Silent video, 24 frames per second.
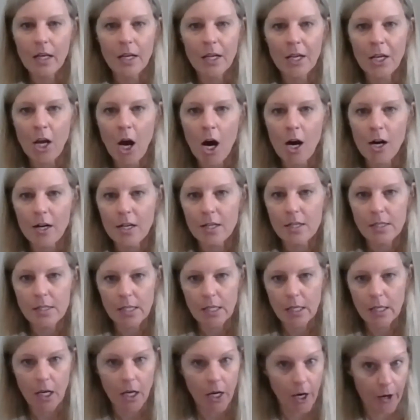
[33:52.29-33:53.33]
in a yard and
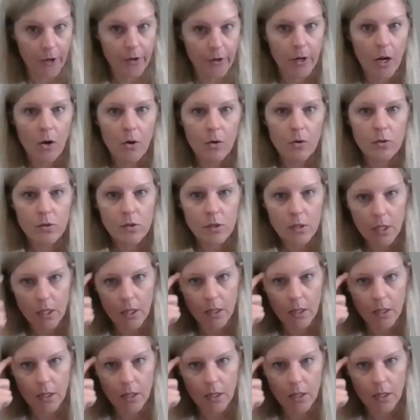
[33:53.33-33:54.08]
seeing a garden hose